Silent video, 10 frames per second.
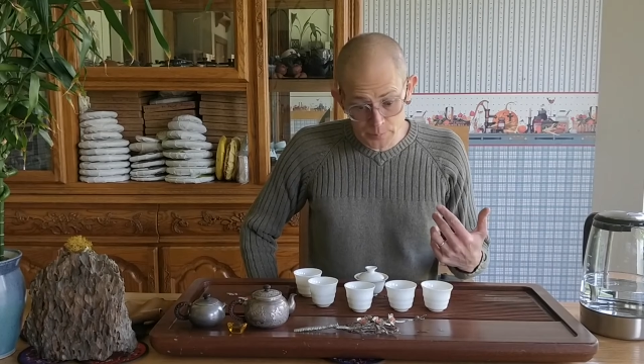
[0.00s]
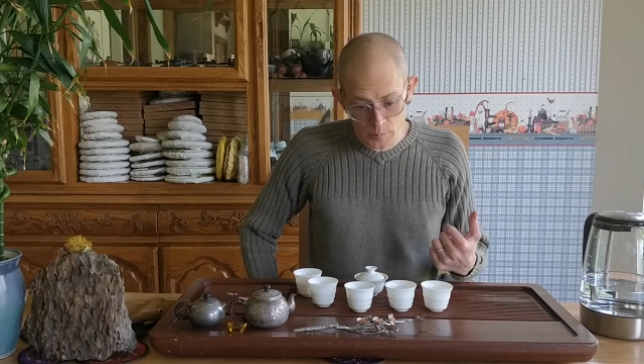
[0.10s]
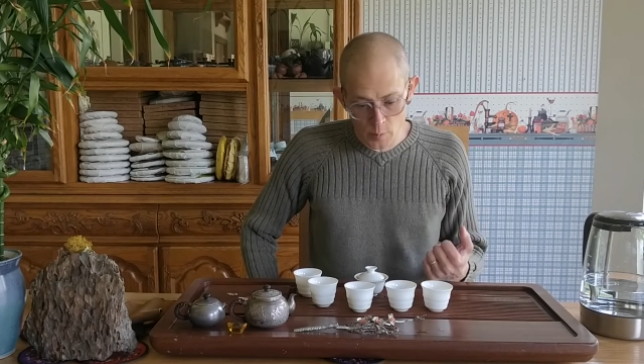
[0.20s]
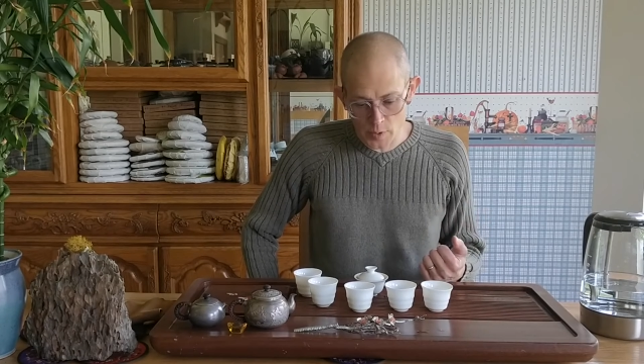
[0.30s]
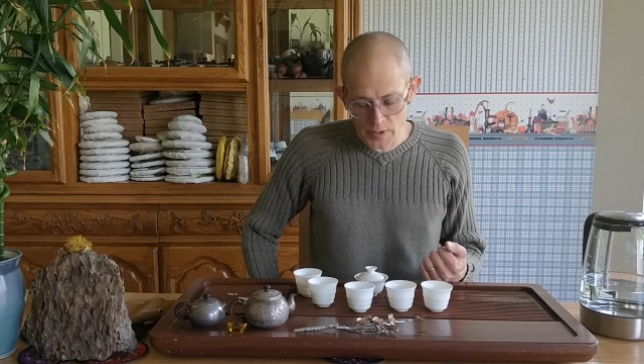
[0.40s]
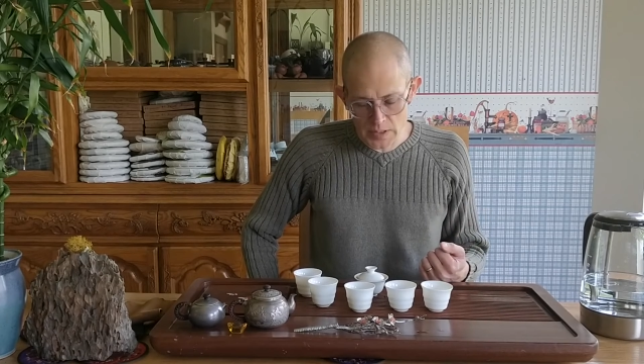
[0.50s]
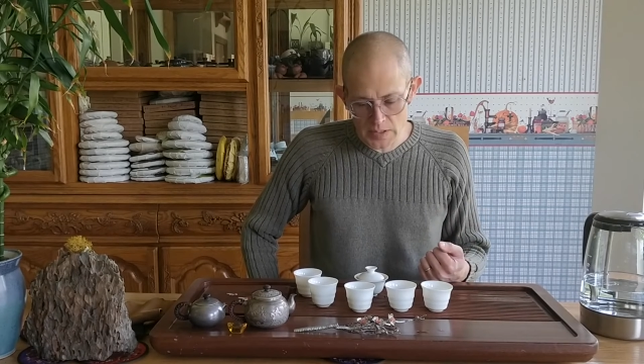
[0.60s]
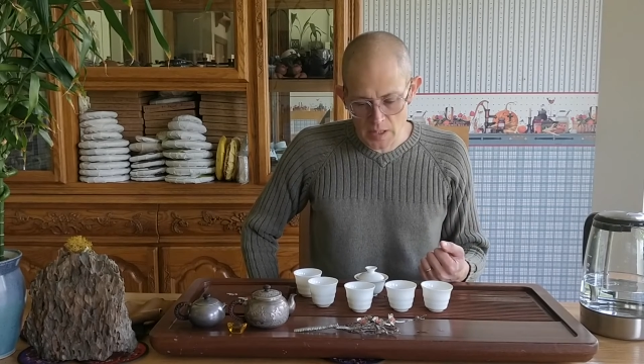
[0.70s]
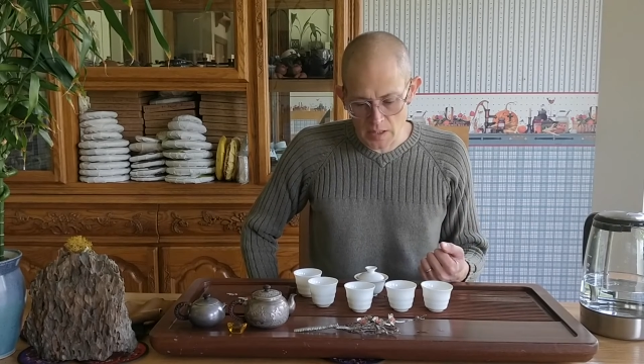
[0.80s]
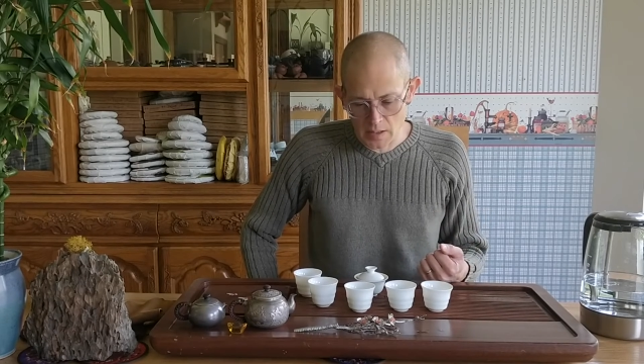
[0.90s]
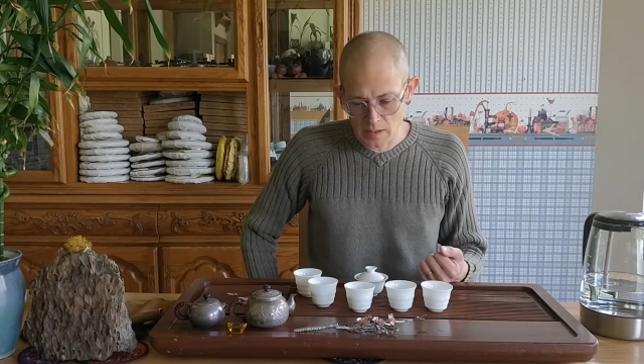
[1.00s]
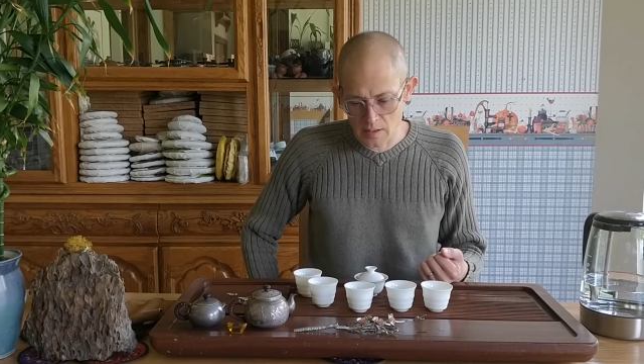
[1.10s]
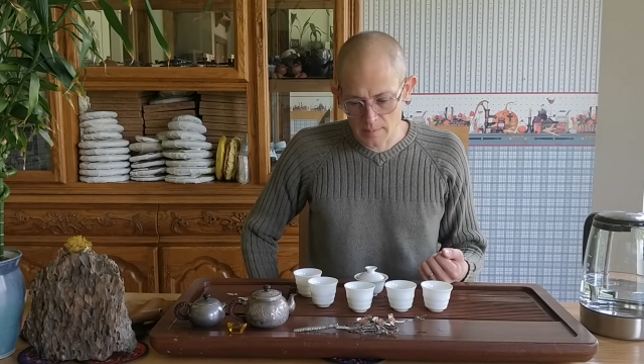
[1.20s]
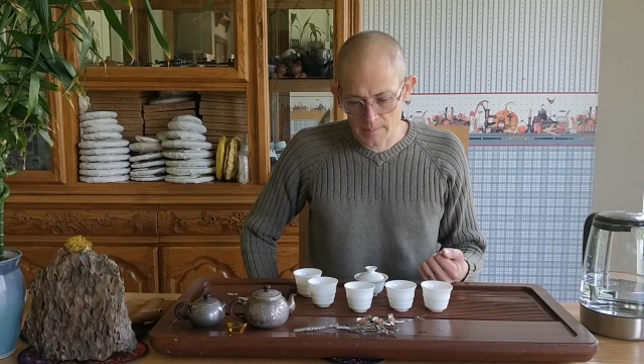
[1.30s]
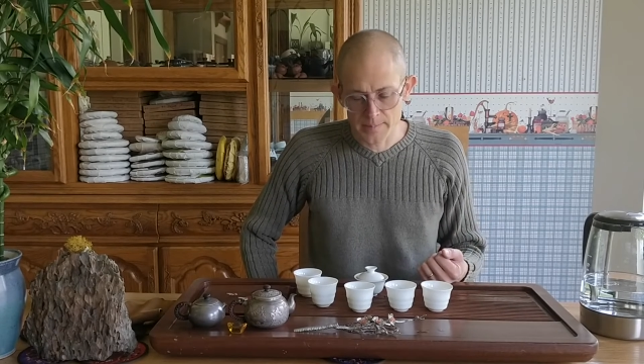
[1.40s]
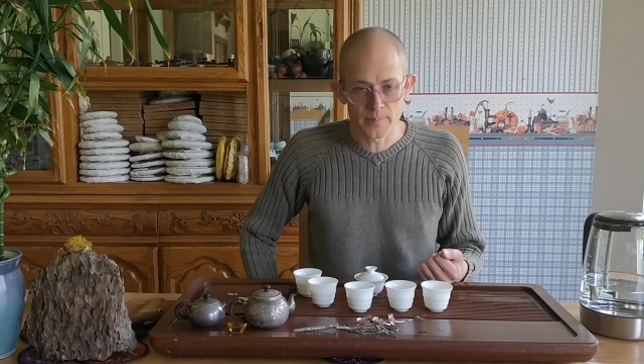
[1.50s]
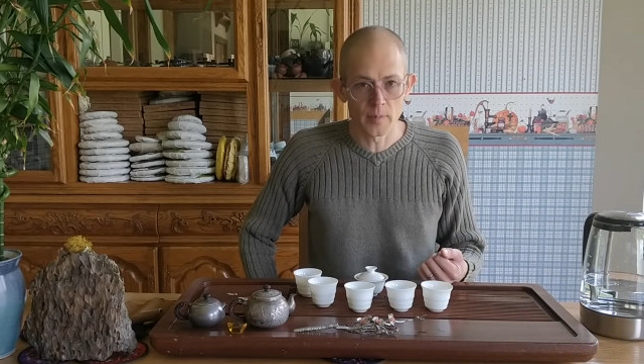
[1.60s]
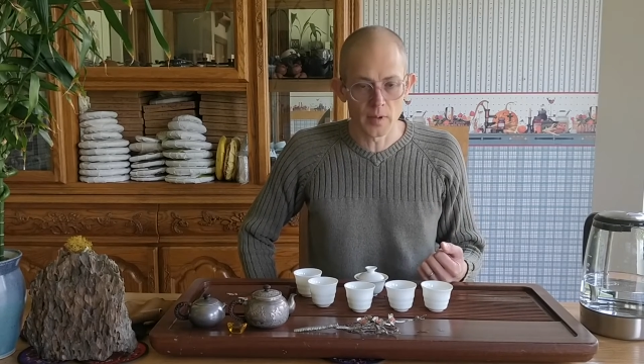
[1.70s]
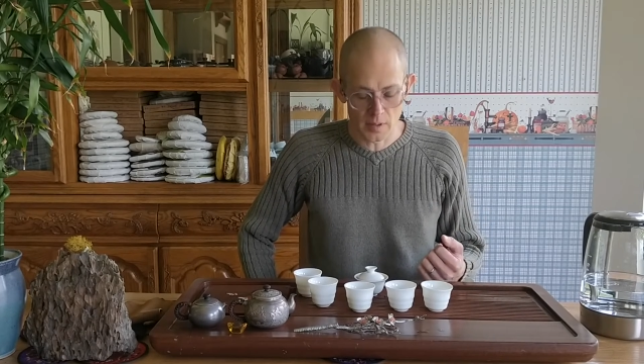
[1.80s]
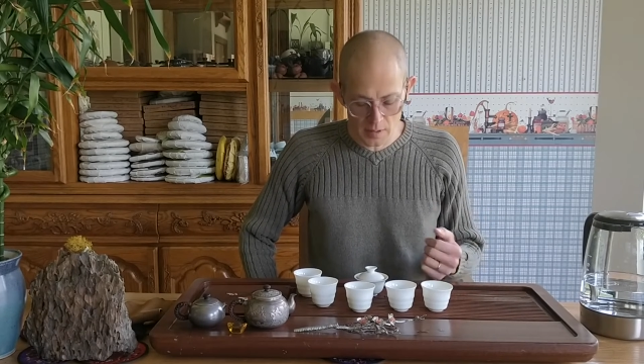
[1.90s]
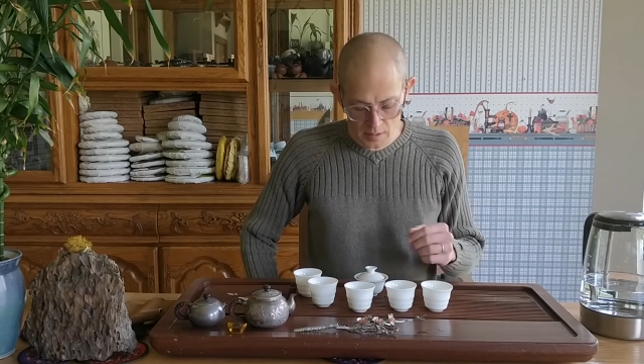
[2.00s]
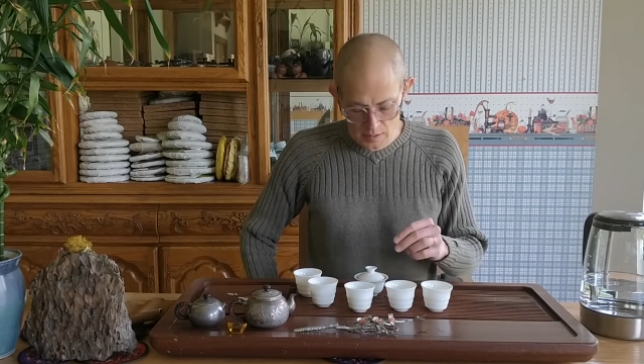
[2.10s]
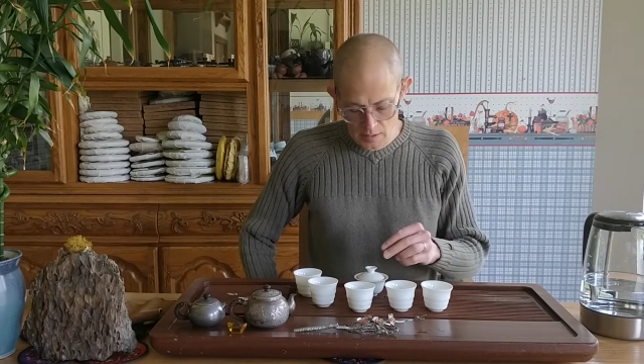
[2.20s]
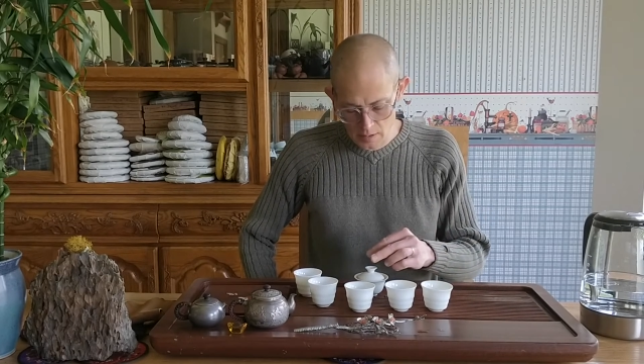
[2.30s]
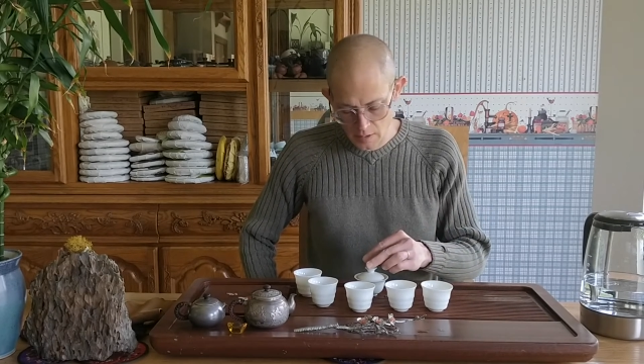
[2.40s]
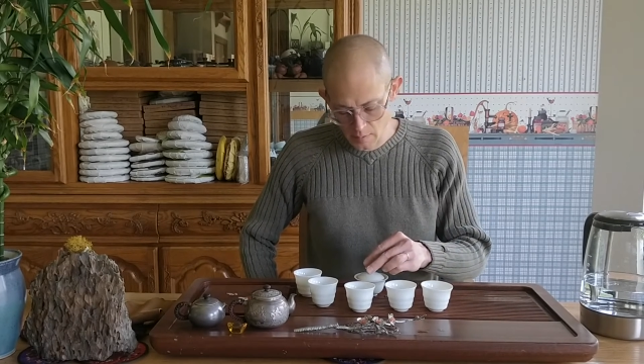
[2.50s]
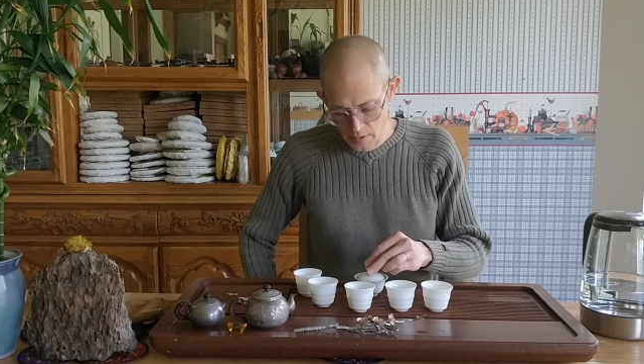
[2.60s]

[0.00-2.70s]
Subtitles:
I'm really excited, and I wanted